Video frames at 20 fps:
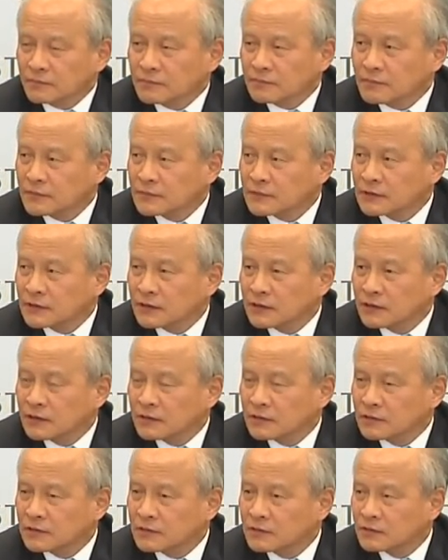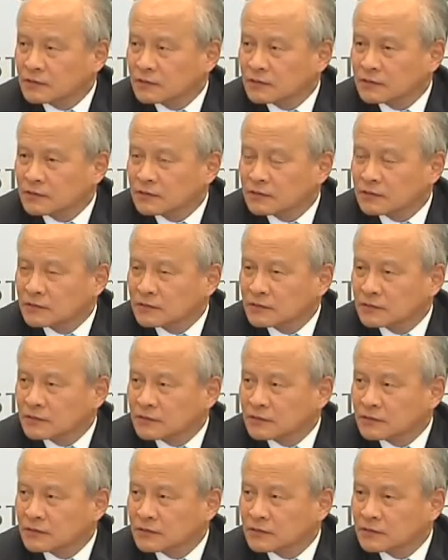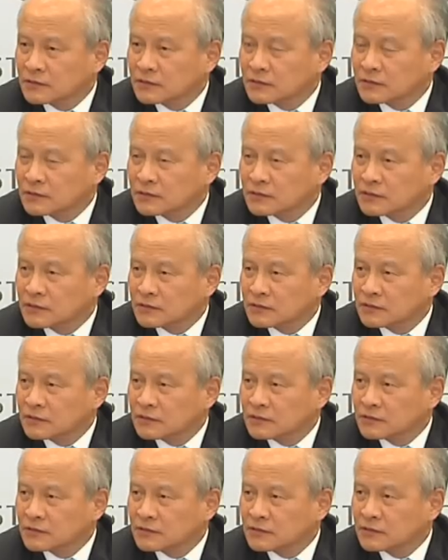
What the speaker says: The person shown says nothing.